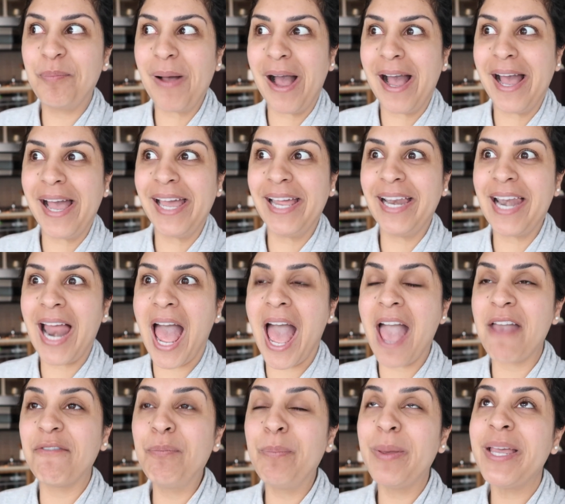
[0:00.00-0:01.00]
but
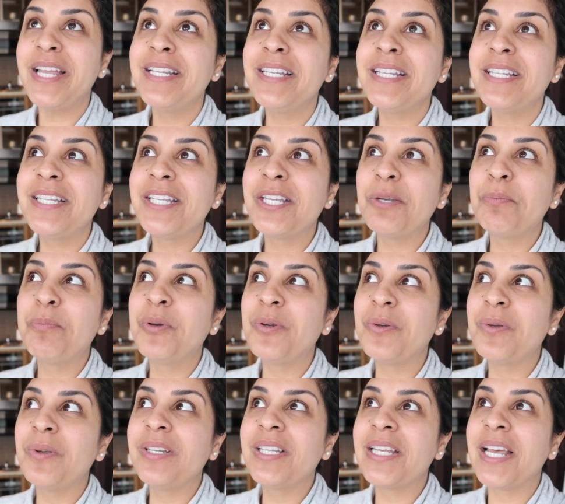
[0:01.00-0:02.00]
I've been
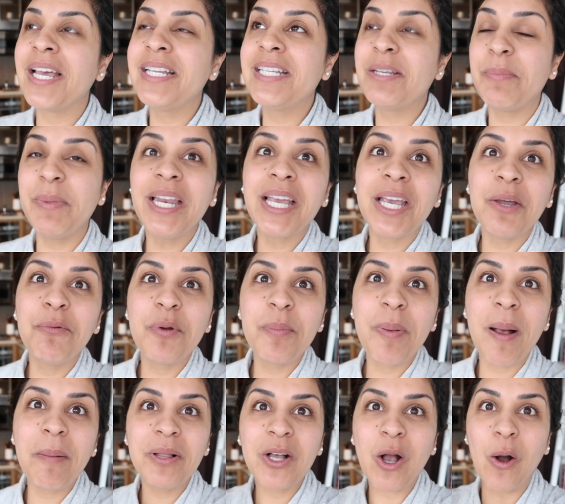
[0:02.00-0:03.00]
to Dominican
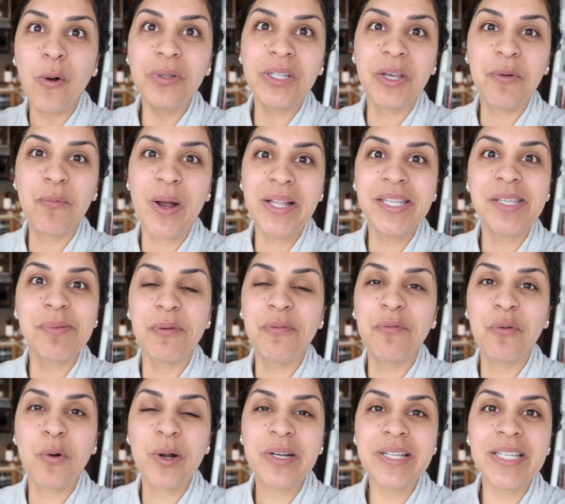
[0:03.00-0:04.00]
Republic only once
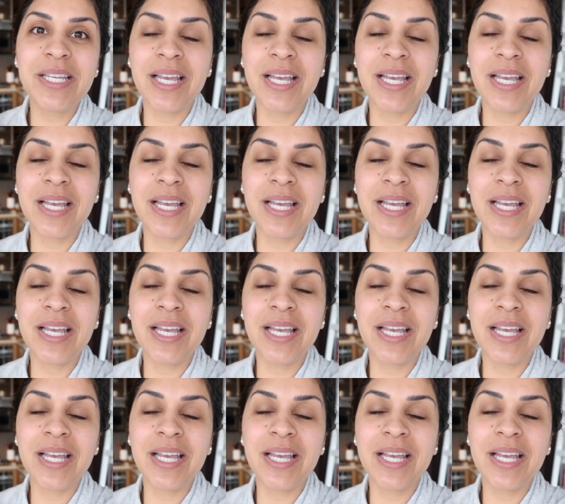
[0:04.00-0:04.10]
before,